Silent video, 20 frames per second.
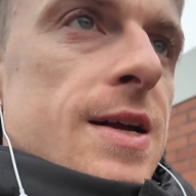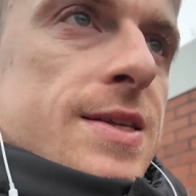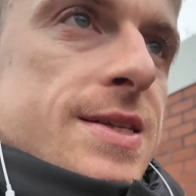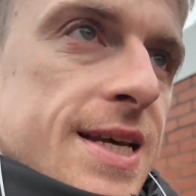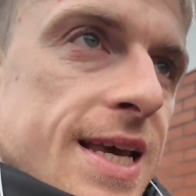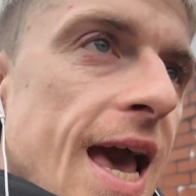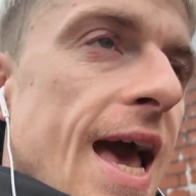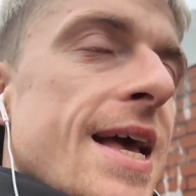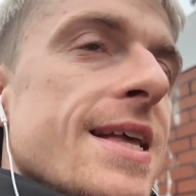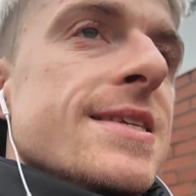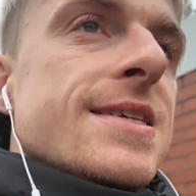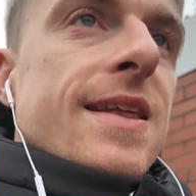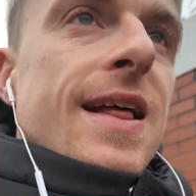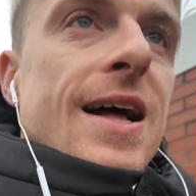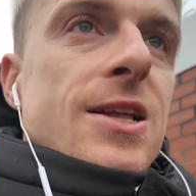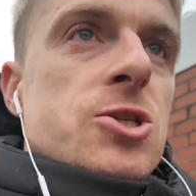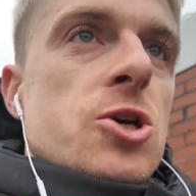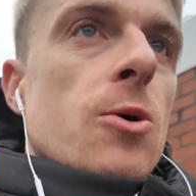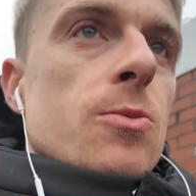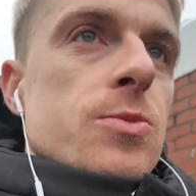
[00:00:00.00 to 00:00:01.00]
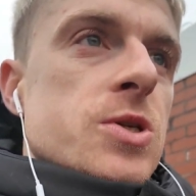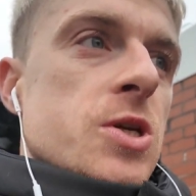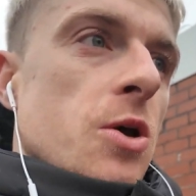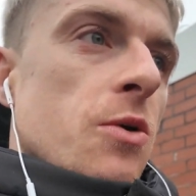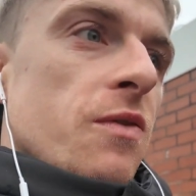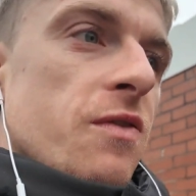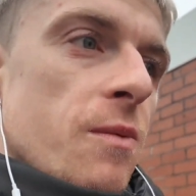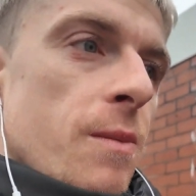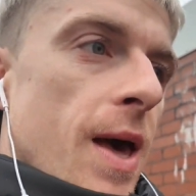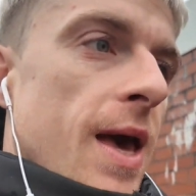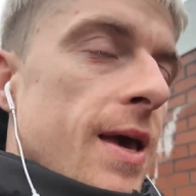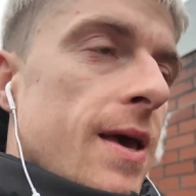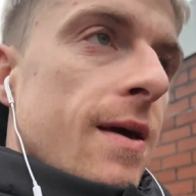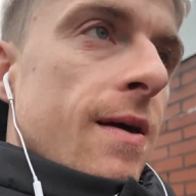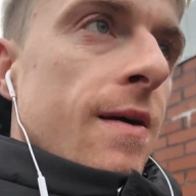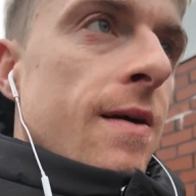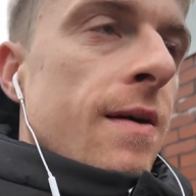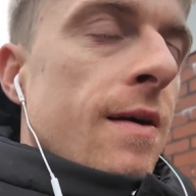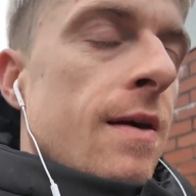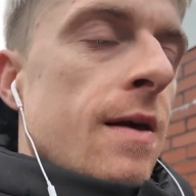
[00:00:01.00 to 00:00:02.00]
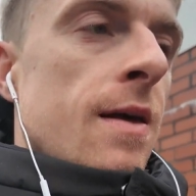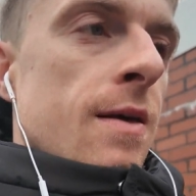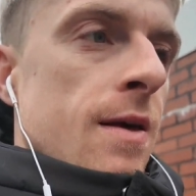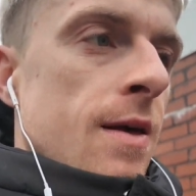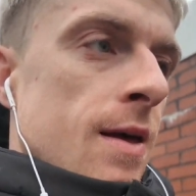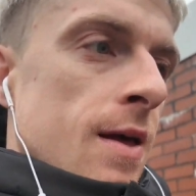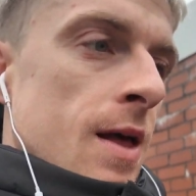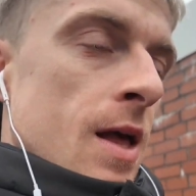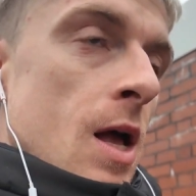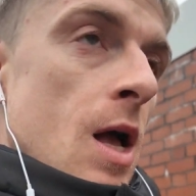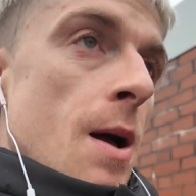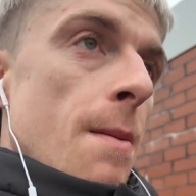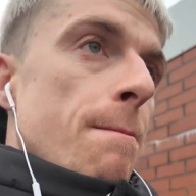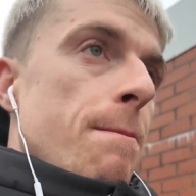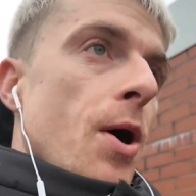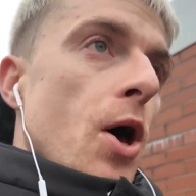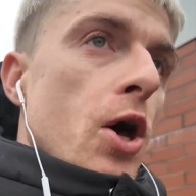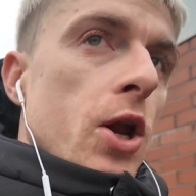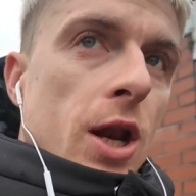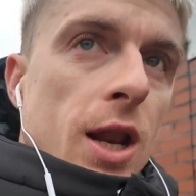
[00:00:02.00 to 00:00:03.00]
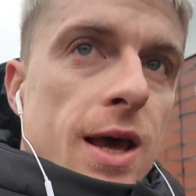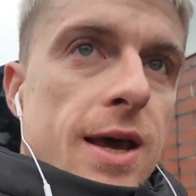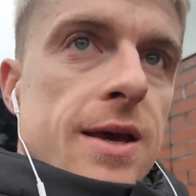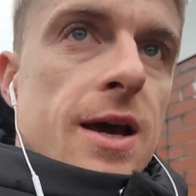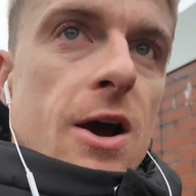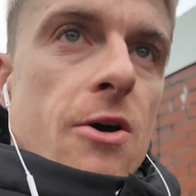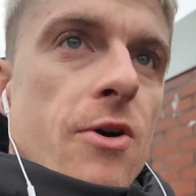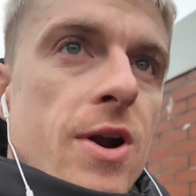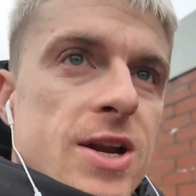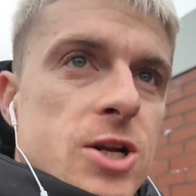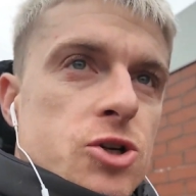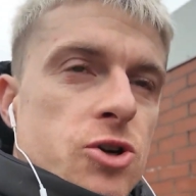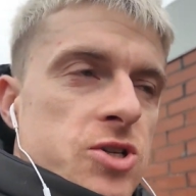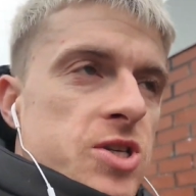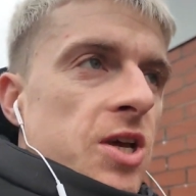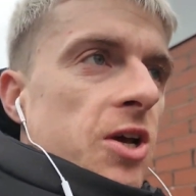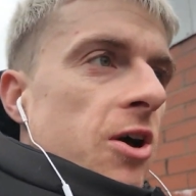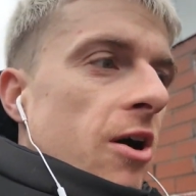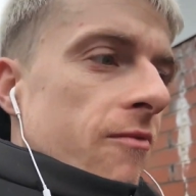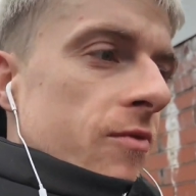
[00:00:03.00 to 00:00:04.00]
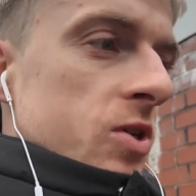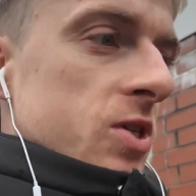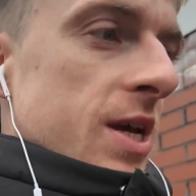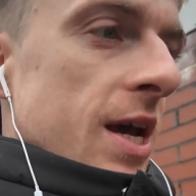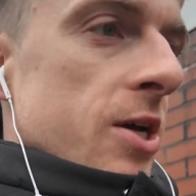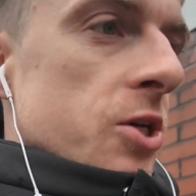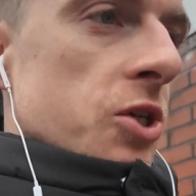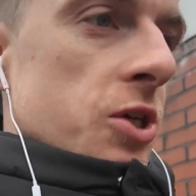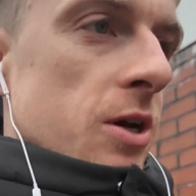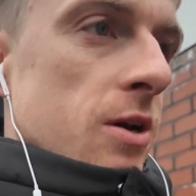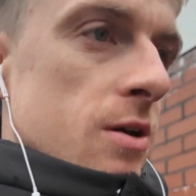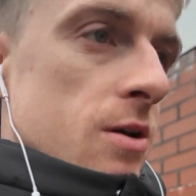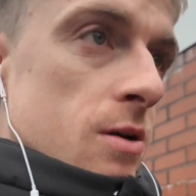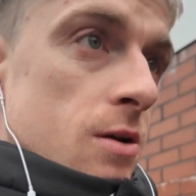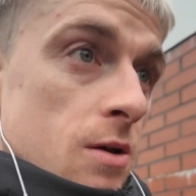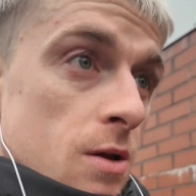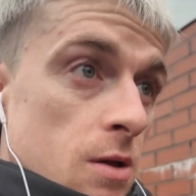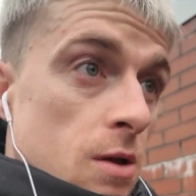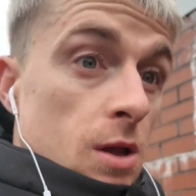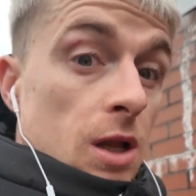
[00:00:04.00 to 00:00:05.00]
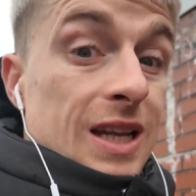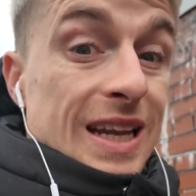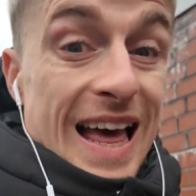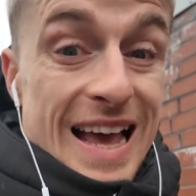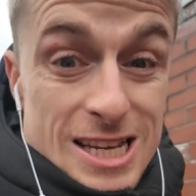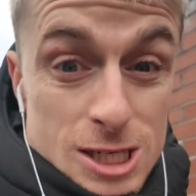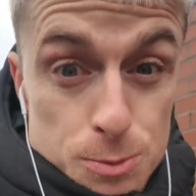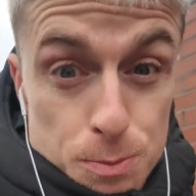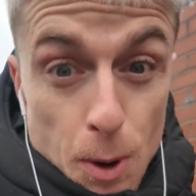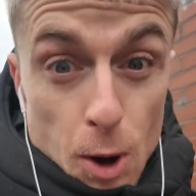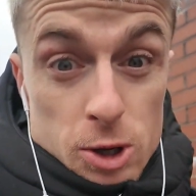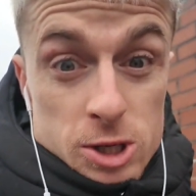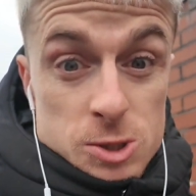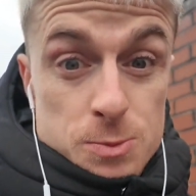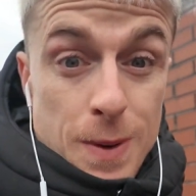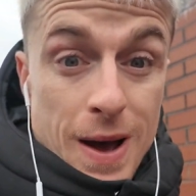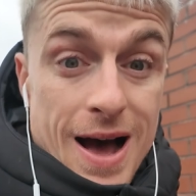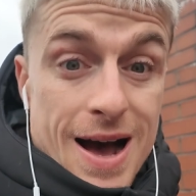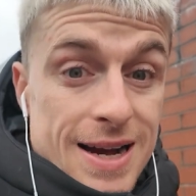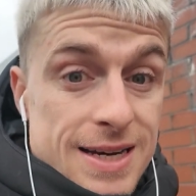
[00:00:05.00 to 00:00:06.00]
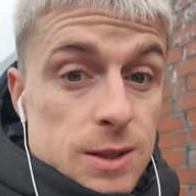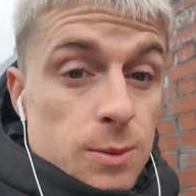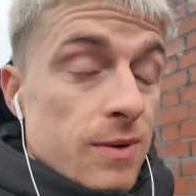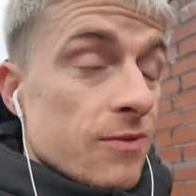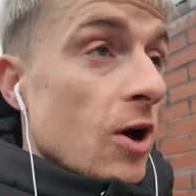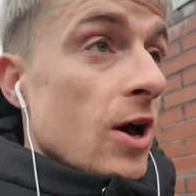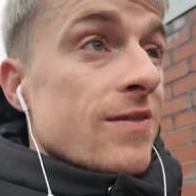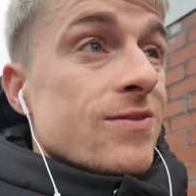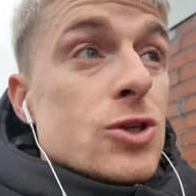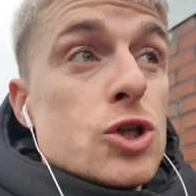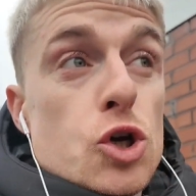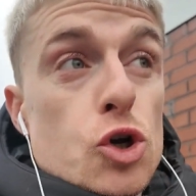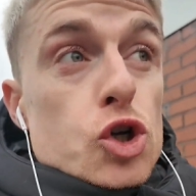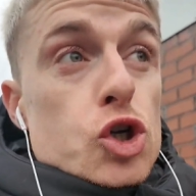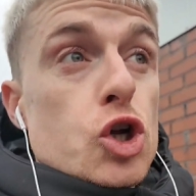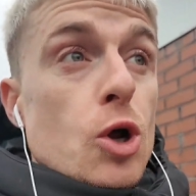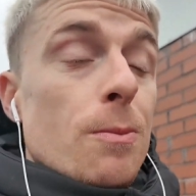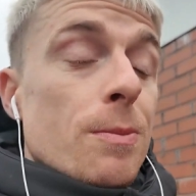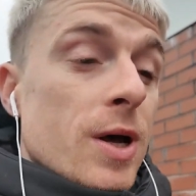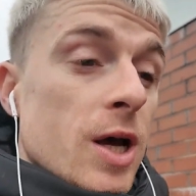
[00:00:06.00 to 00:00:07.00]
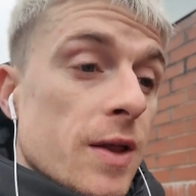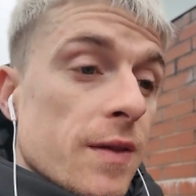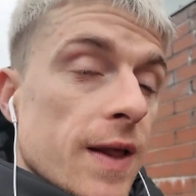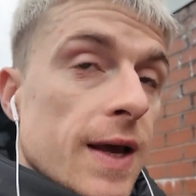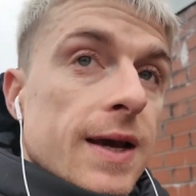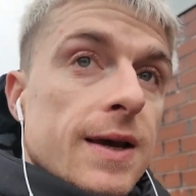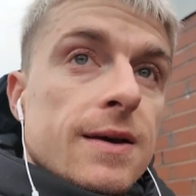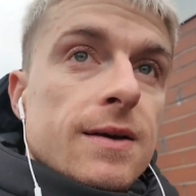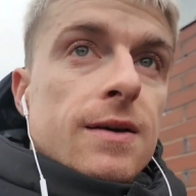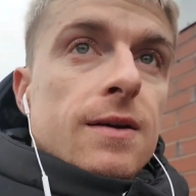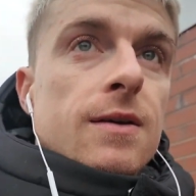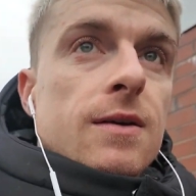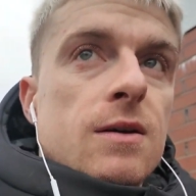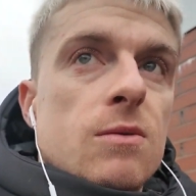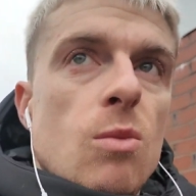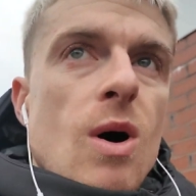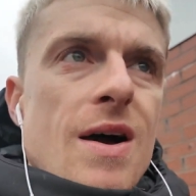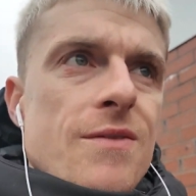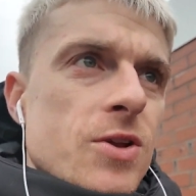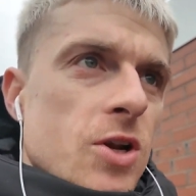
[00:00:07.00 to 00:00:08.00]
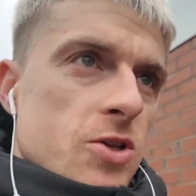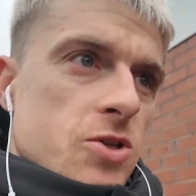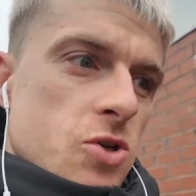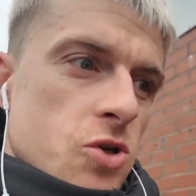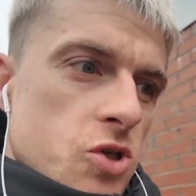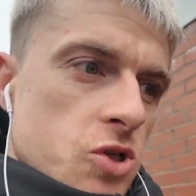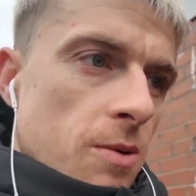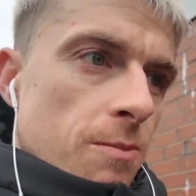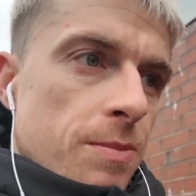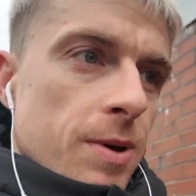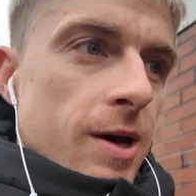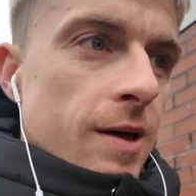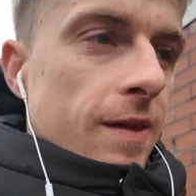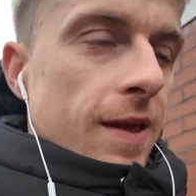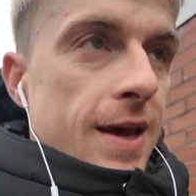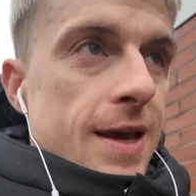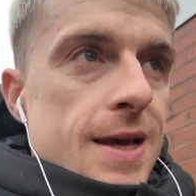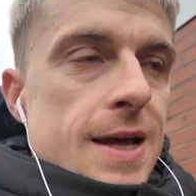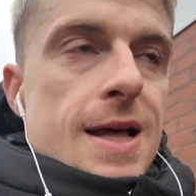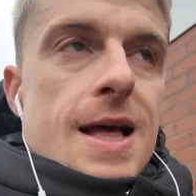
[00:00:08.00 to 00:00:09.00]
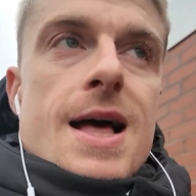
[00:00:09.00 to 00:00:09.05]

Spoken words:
to get into that top 2 for me. Burnley are an interesting conversation. Less points behind, and we've not even touched on Burnley. Why have you not touched on Burnley?